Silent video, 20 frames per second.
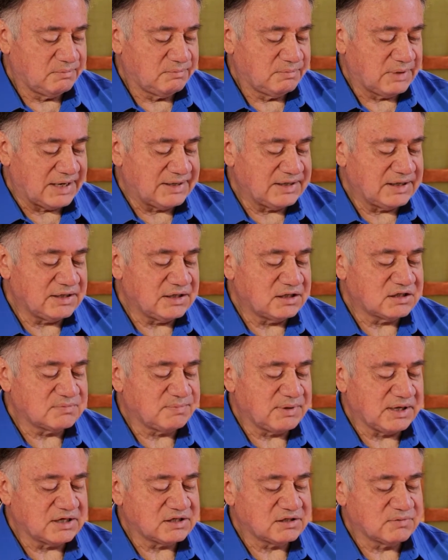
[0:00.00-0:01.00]
in its
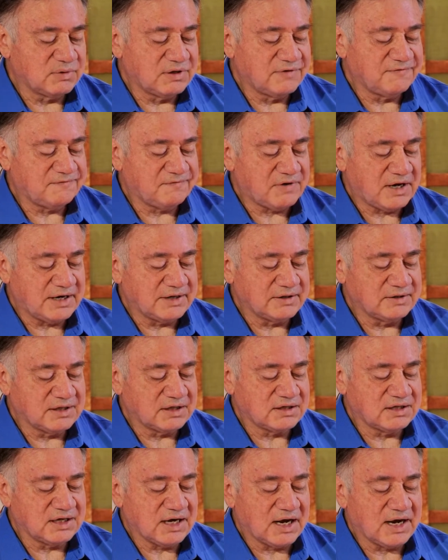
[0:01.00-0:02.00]
place, we find
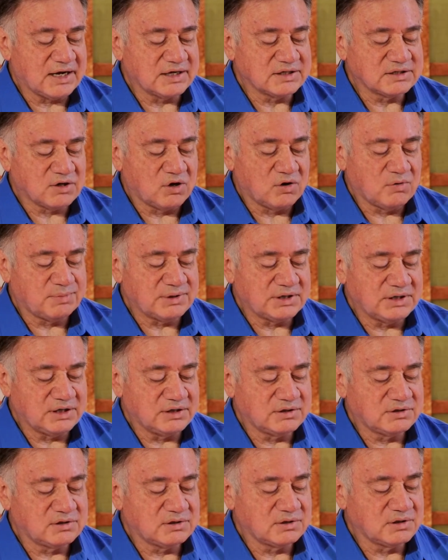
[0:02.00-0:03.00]
that the eyes open
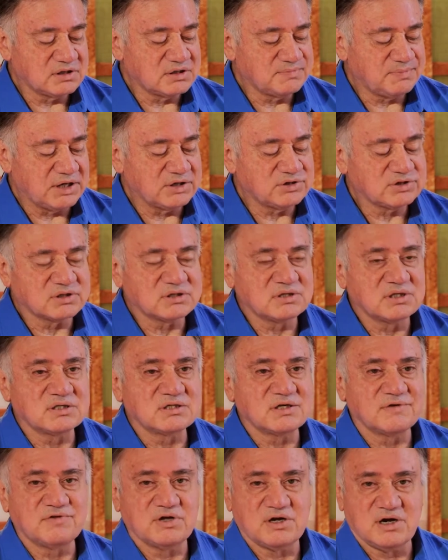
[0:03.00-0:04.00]
into the spaciousness
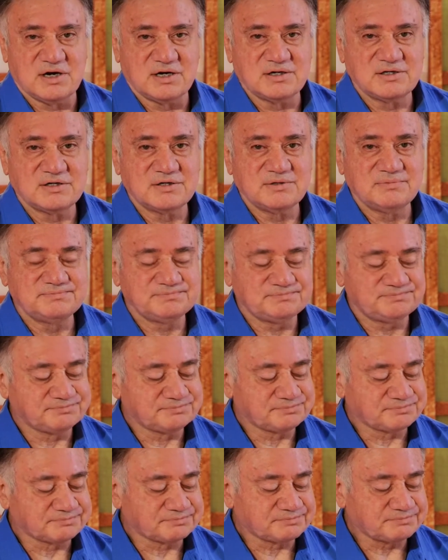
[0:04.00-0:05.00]
of the heart.
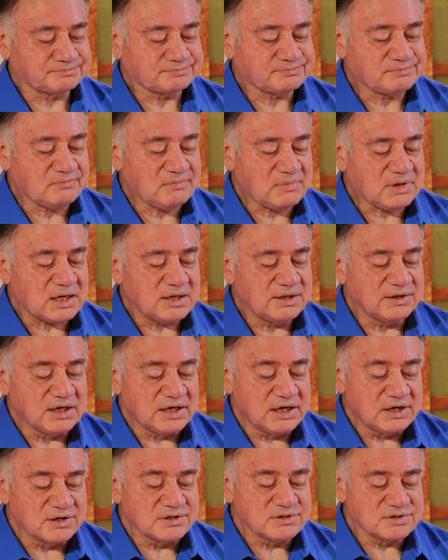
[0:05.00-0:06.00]
The
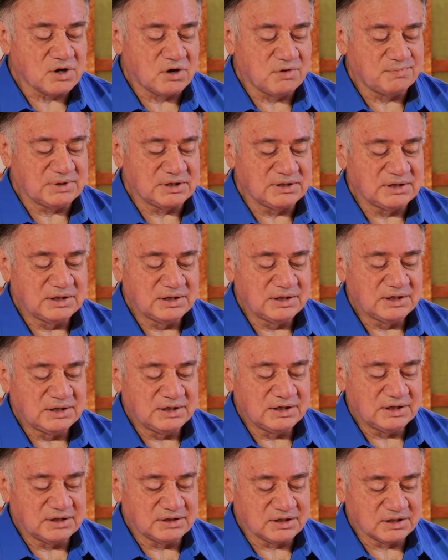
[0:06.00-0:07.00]
ears open
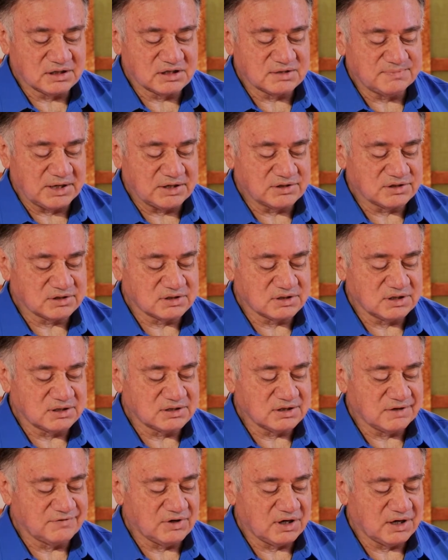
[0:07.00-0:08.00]
into the
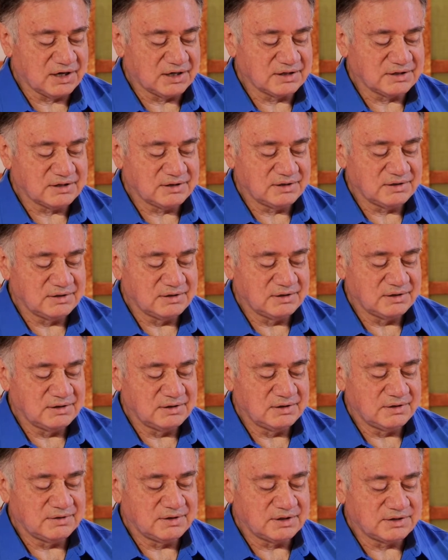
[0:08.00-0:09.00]
spaciousness of the heart.
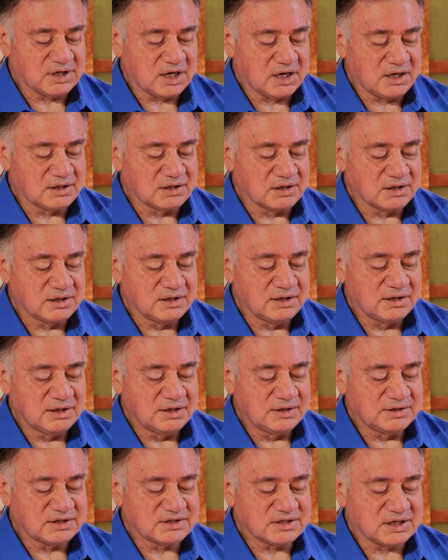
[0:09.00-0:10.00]
The tongue,
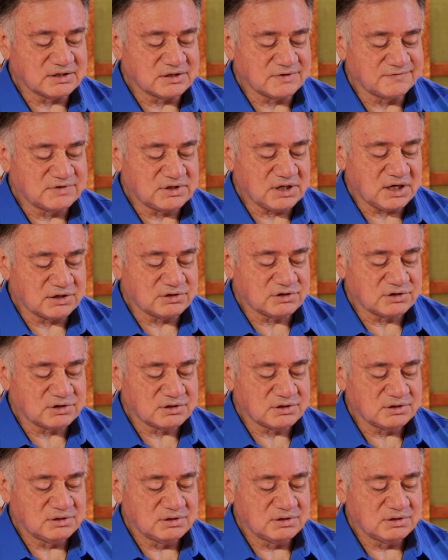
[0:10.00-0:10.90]
the sense of touch.